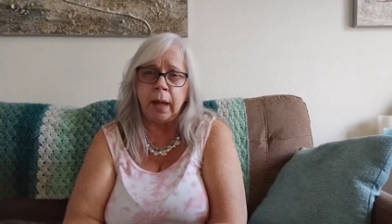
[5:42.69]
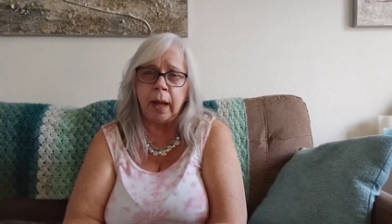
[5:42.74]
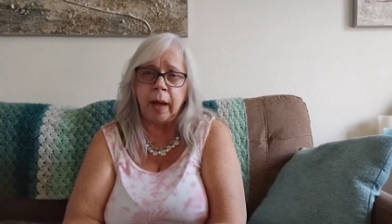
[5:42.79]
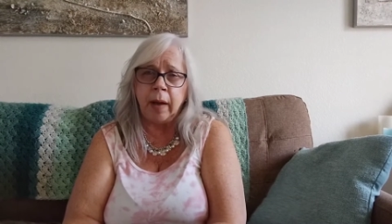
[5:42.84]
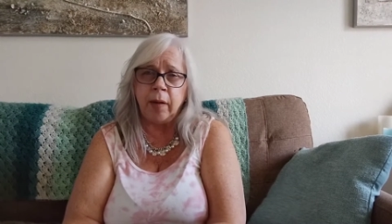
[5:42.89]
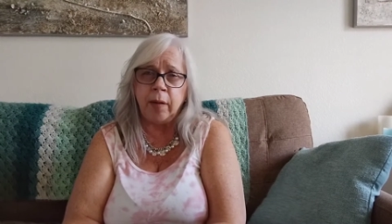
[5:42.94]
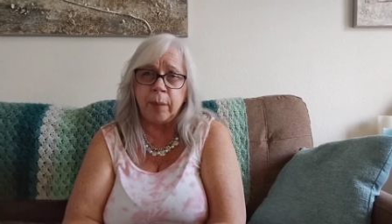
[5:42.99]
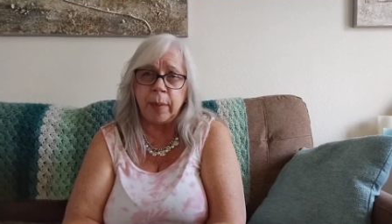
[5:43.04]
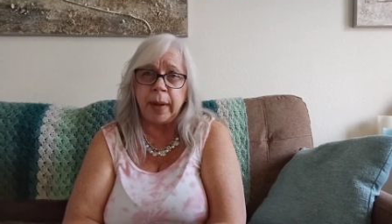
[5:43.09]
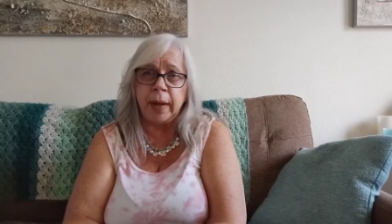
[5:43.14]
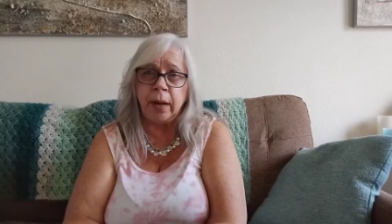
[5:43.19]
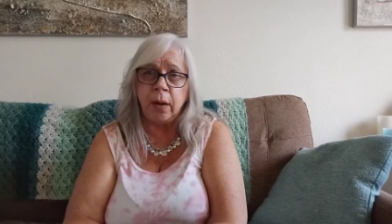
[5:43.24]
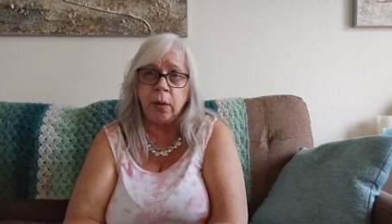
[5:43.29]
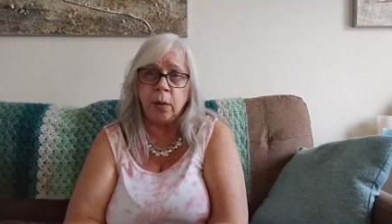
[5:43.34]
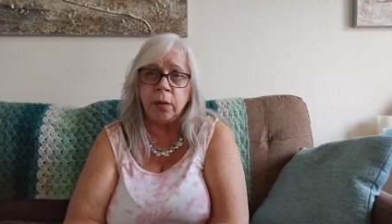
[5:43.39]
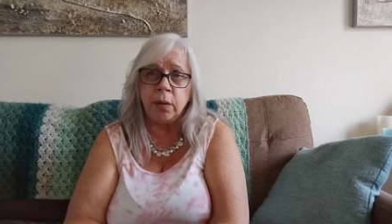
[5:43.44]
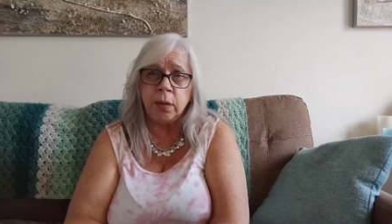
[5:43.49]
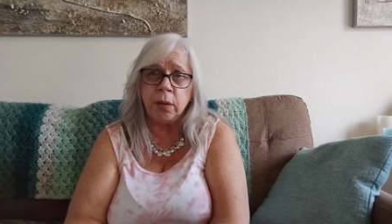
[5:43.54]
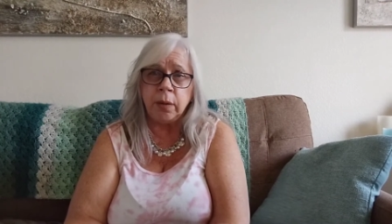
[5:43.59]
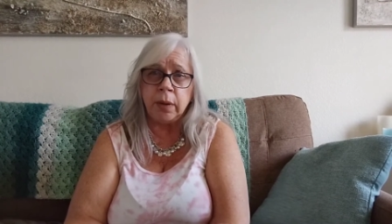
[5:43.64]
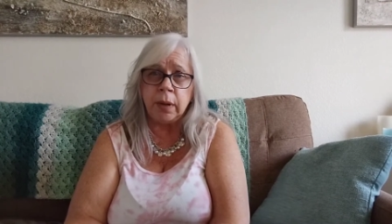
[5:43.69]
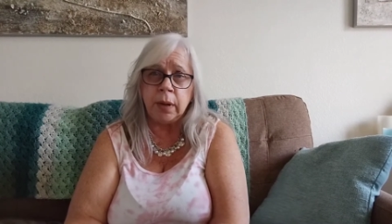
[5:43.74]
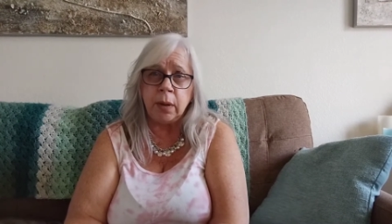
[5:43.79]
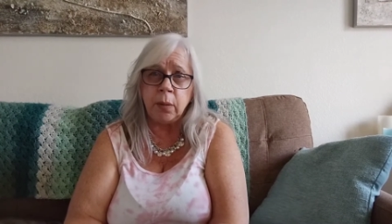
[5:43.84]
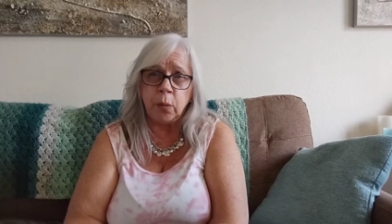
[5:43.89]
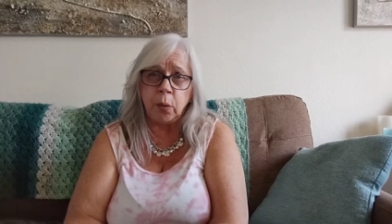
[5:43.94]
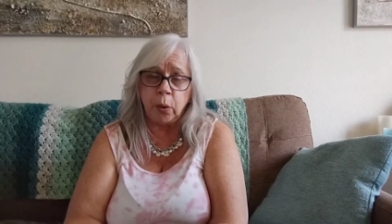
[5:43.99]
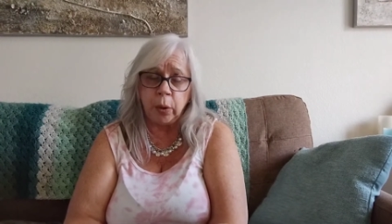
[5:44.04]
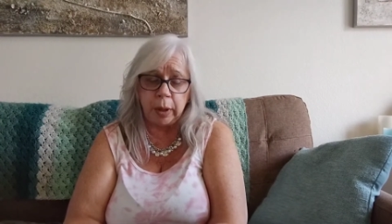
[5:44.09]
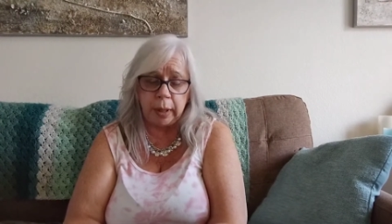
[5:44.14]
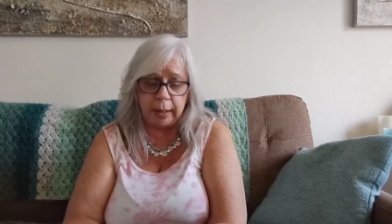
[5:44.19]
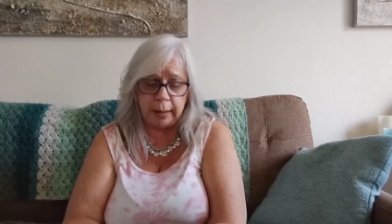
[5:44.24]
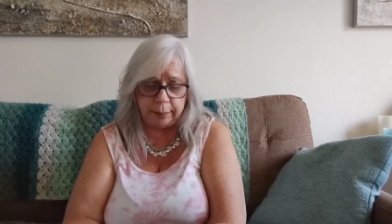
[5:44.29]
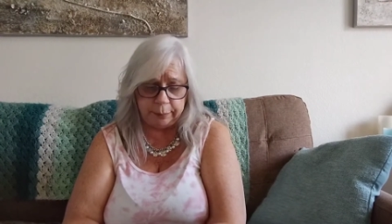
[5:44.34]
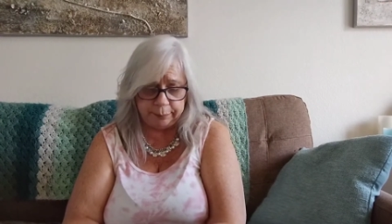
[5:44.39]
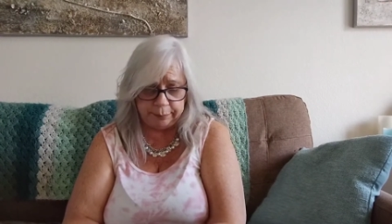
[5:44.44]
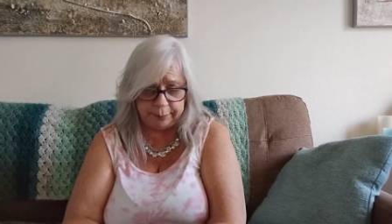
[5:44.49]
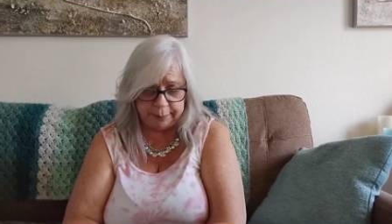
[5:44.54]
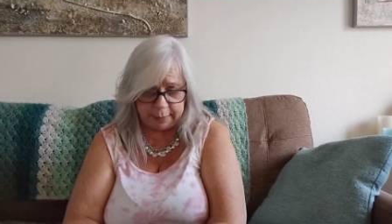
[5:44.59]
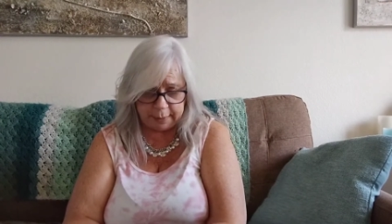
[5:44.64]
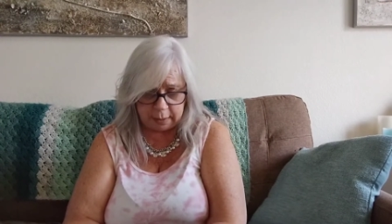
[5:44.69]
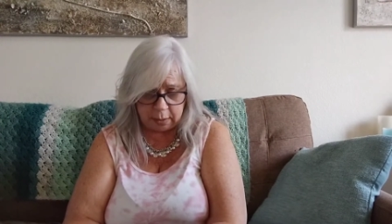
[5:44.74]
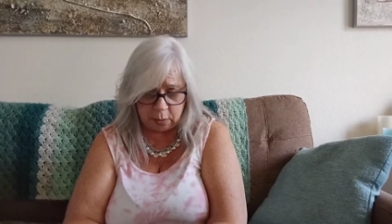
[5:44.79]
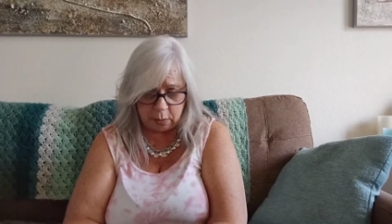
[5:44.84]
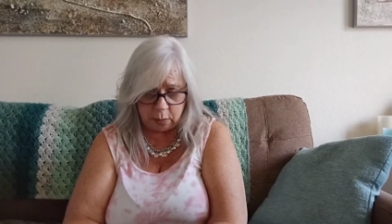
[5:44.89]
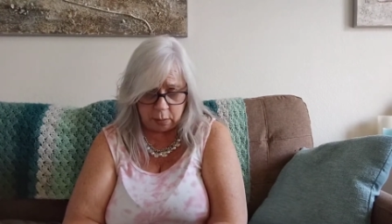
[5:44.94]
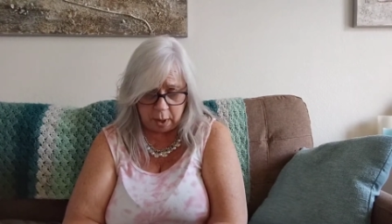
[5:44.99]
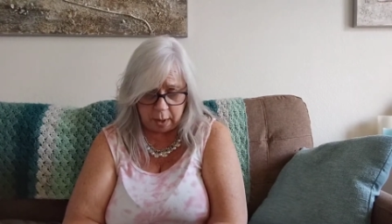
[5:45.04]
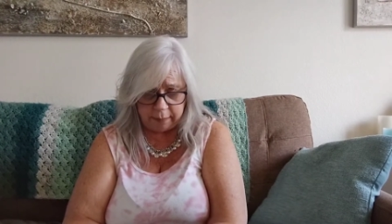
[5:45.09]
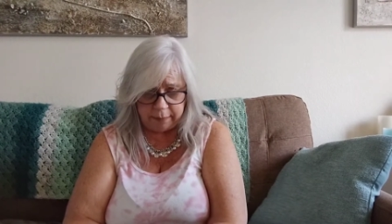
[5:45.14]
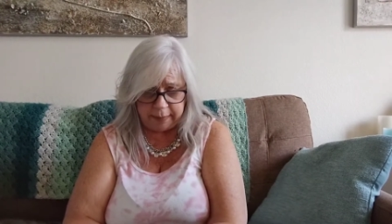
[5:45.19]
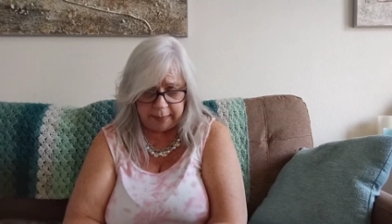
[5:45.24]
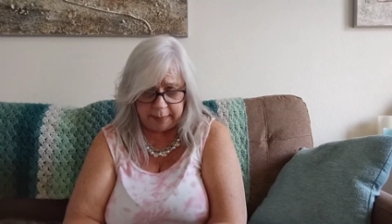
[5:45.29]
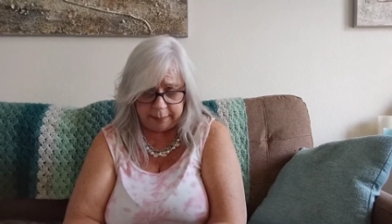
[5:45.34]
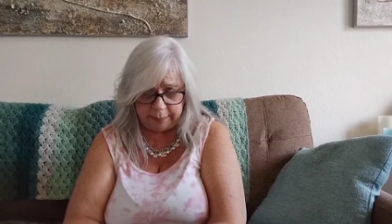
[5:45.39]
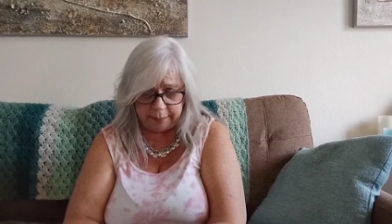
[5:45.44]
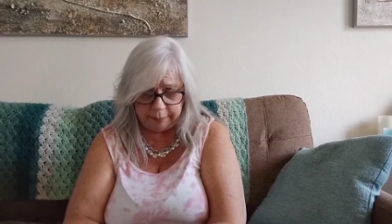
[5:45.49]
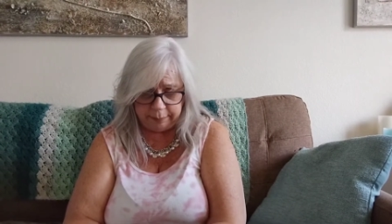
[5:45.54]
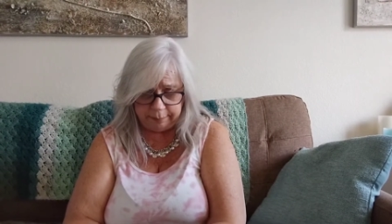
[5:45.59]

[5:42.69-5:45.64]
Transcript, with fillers: have my go-to in the morning, so coffee.